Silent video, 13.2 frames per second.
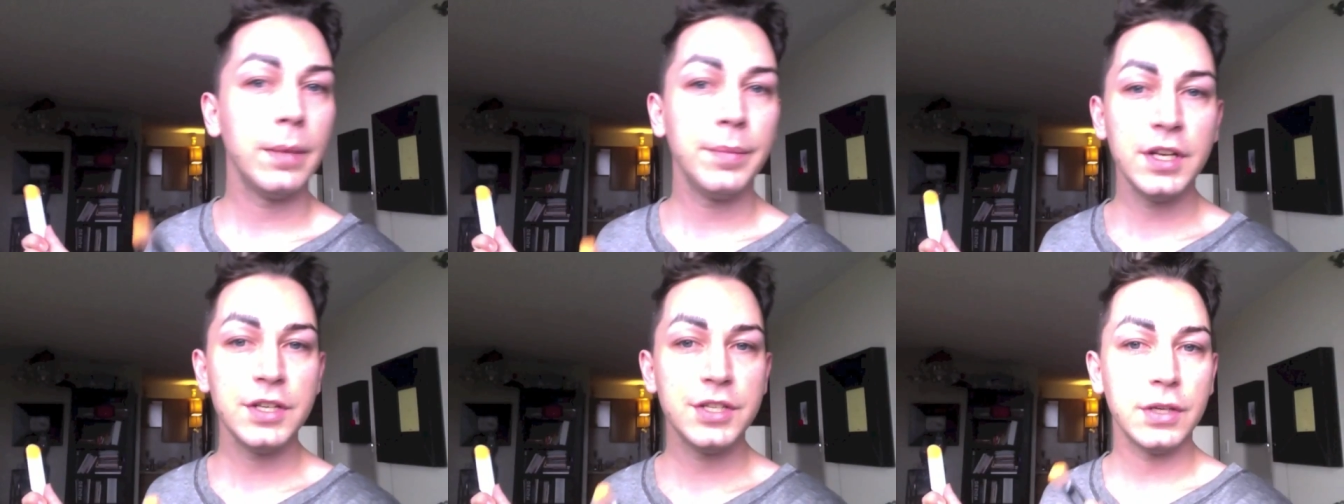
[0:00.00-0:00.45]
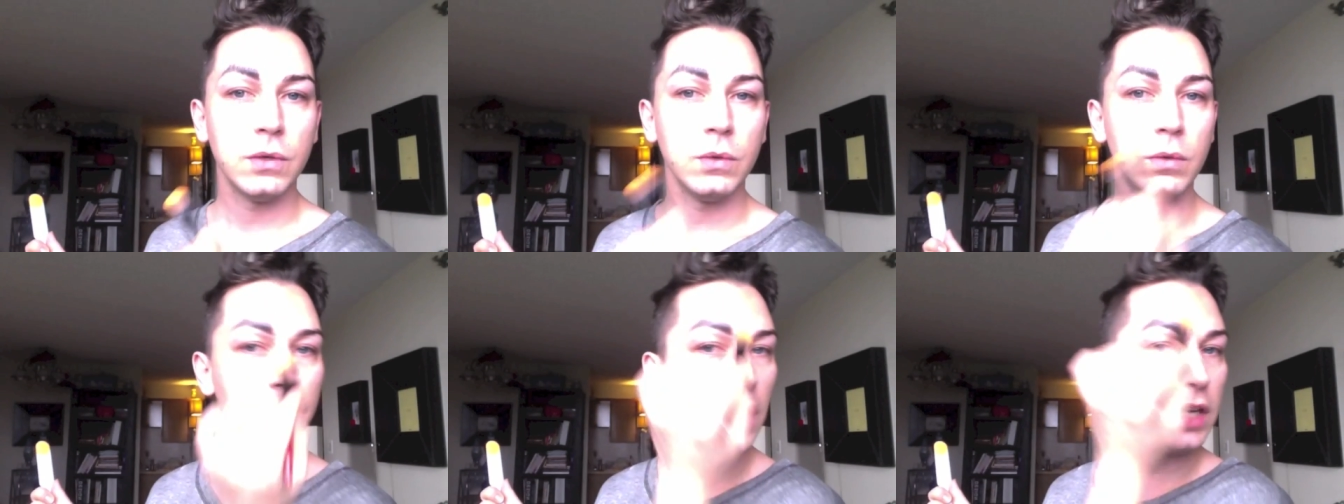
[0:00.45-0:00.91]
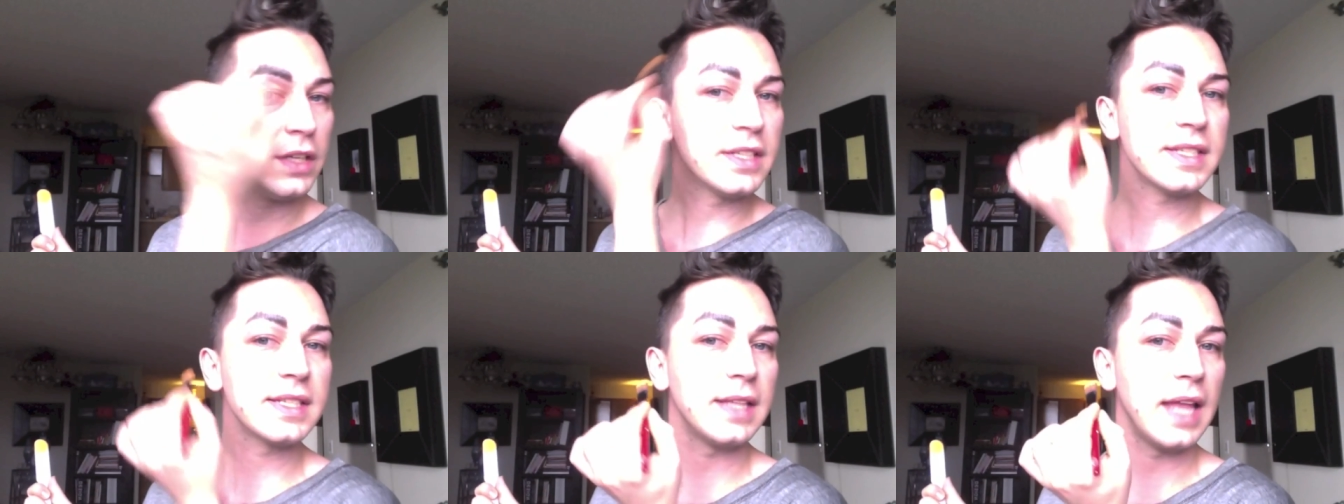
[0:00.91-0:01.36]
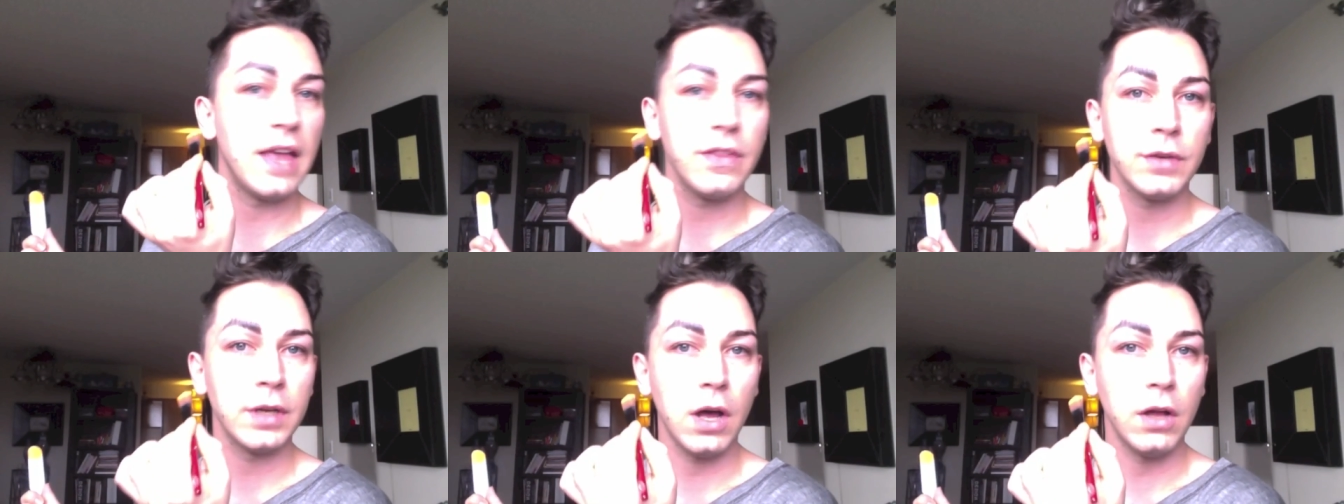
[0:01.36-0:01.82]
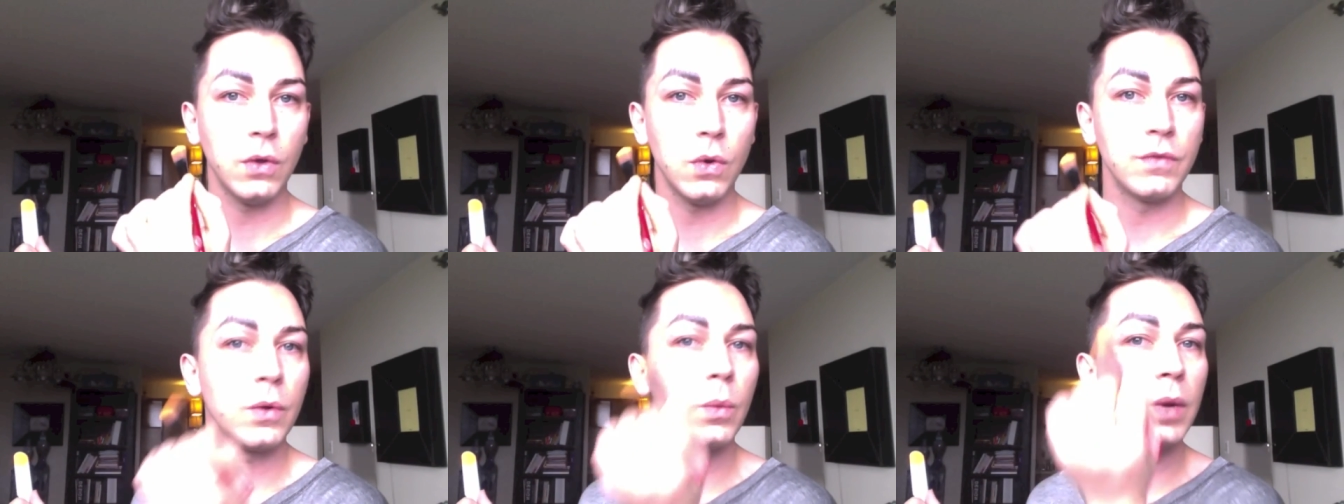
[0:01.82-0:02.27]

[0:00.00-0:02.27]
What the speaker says: I'm going to do, I'm not going to slather it all over.